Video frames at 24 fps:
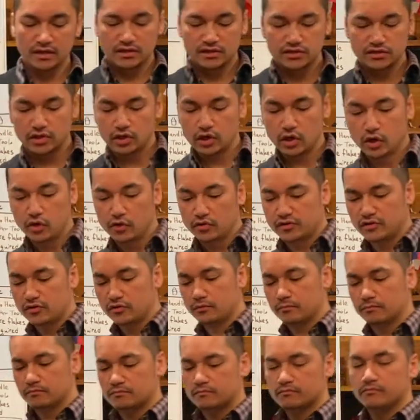So
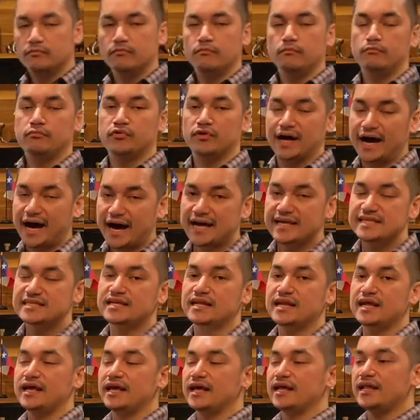you put ice
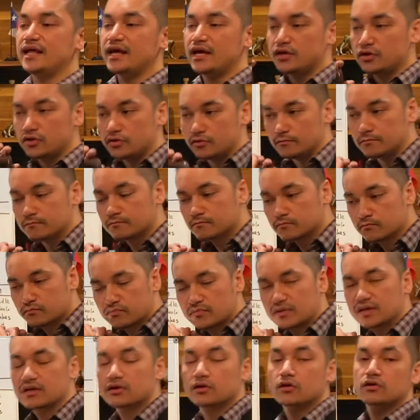in it and then you
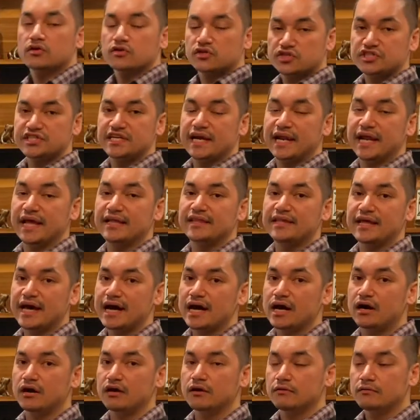chill it
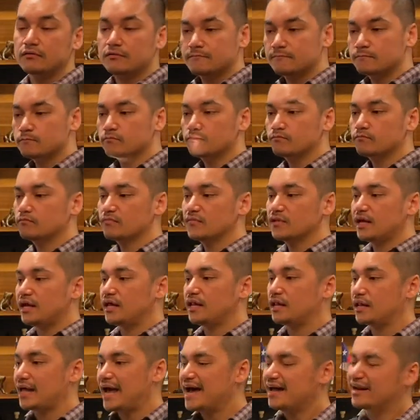down
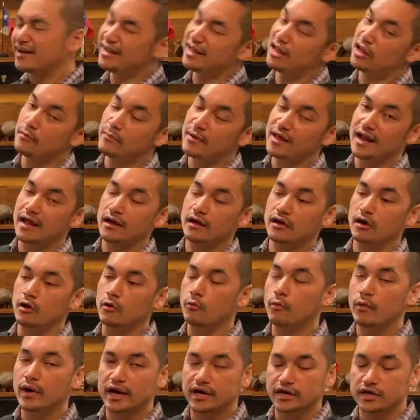and add a little bit of
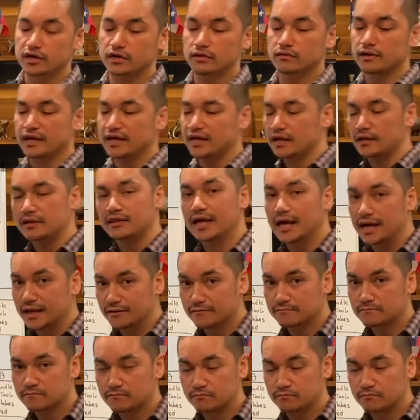water and then done.